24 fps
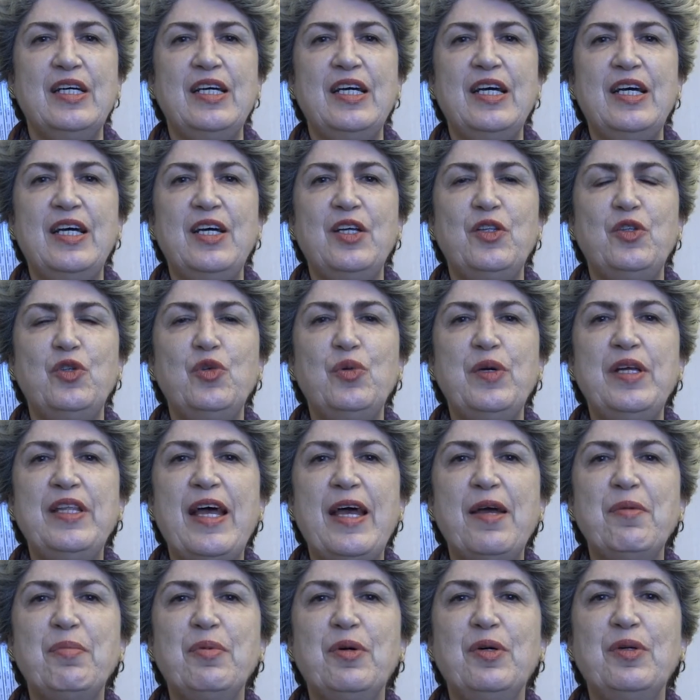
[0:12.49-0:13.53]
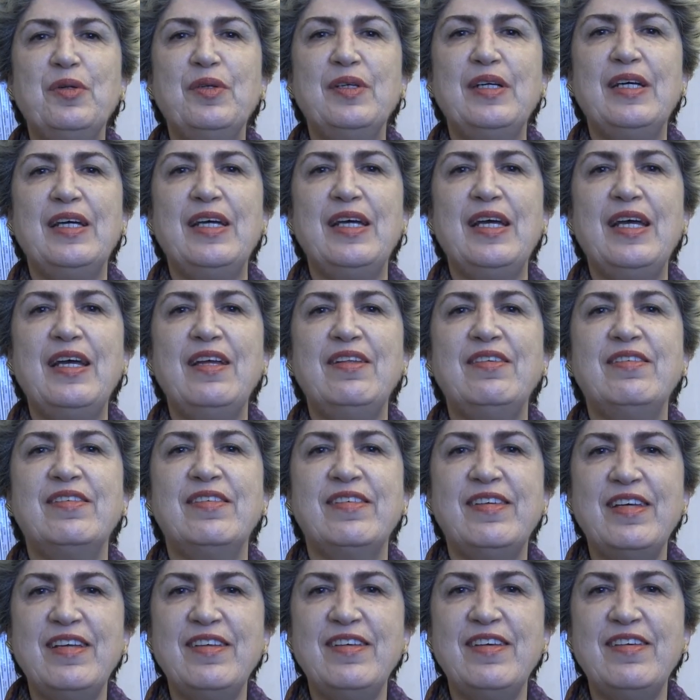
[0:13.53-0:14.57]
to enable its
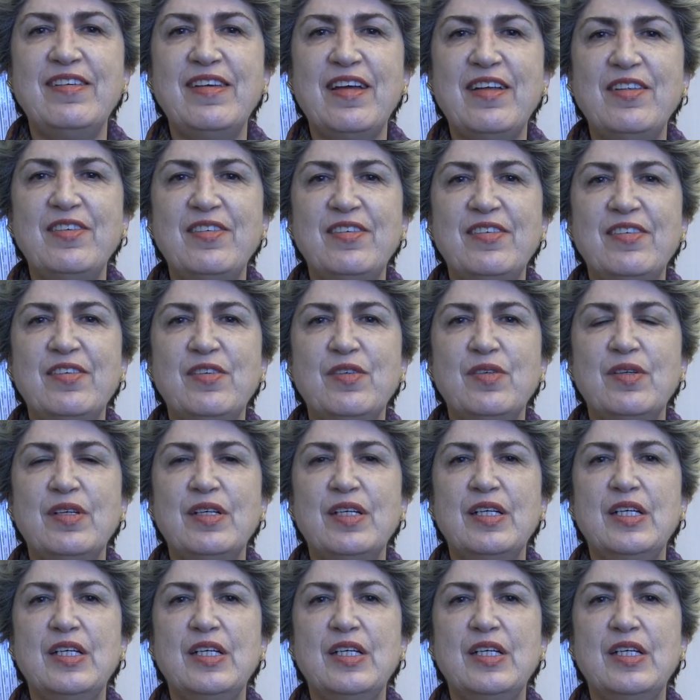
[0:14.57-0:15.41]
citizens